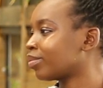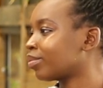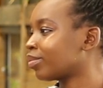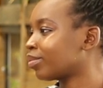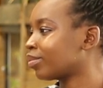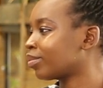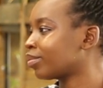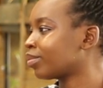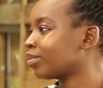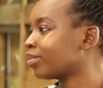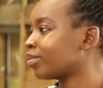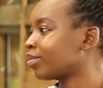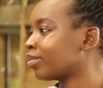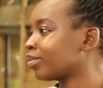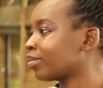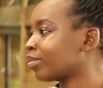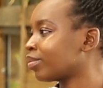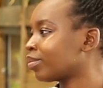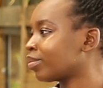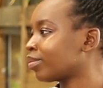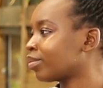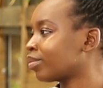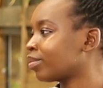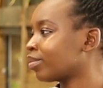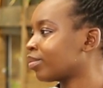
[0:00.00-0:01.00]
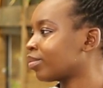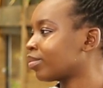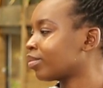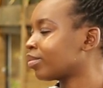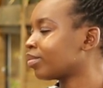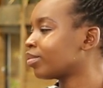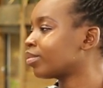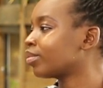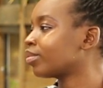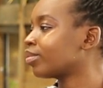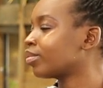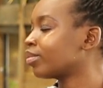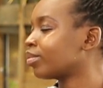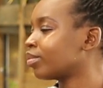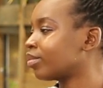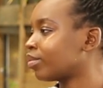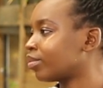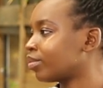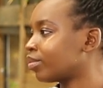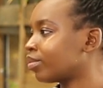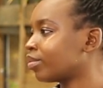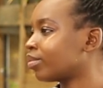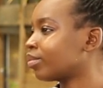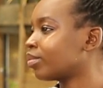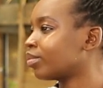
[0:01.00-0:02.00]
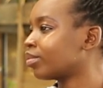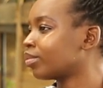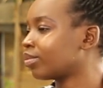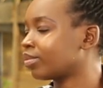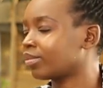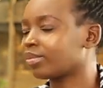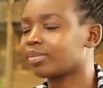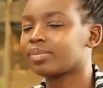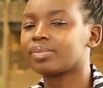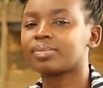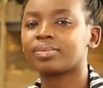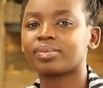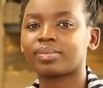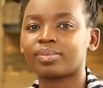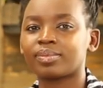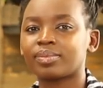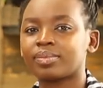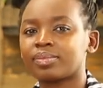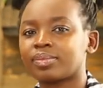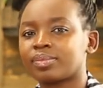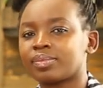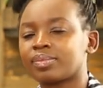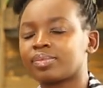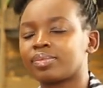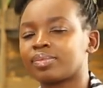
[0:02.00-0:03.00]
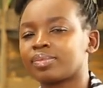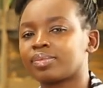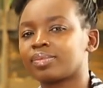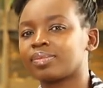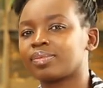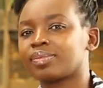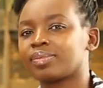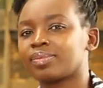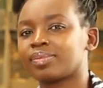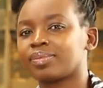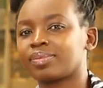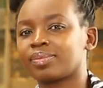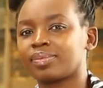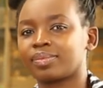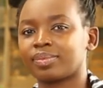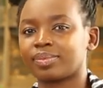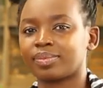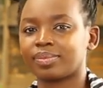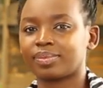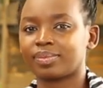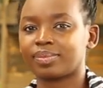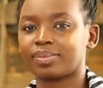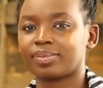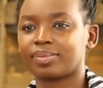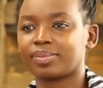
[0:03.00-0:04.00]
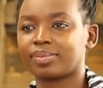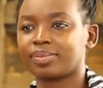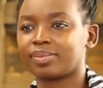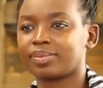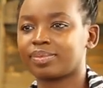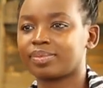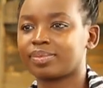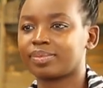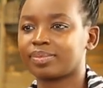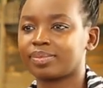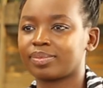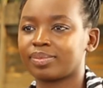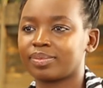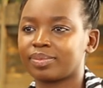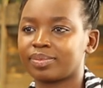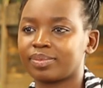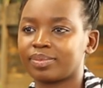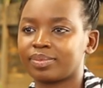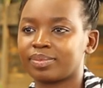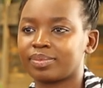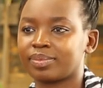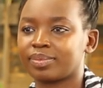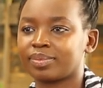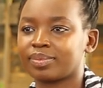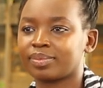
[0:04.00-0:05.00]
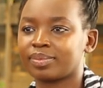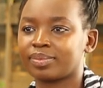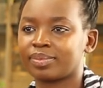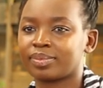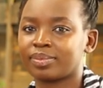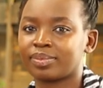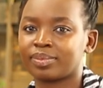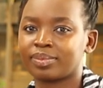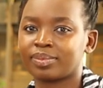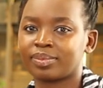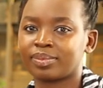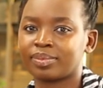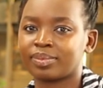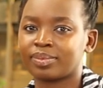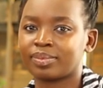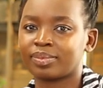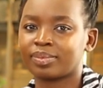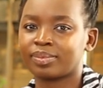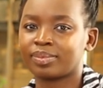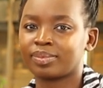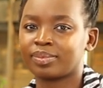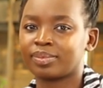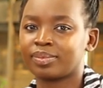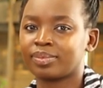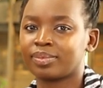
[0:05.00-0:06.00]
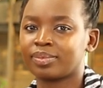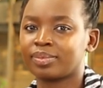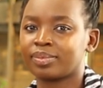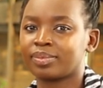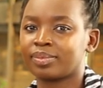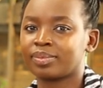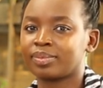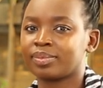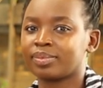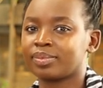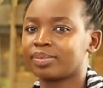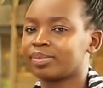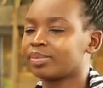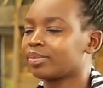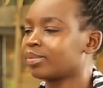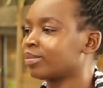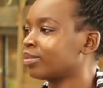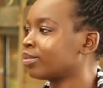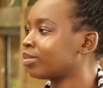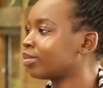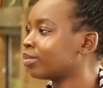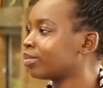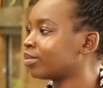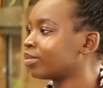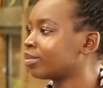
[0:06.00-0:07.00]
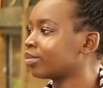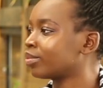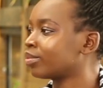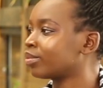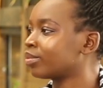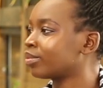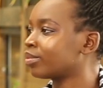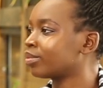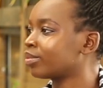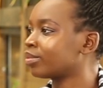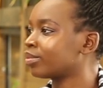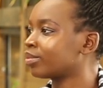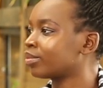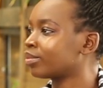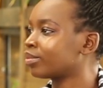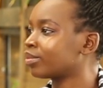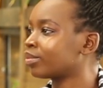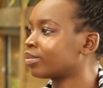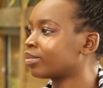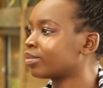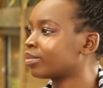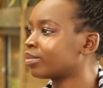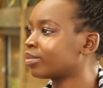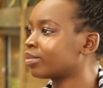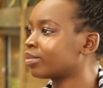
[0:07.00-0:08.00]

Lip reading: No words are spoken by the person on screen.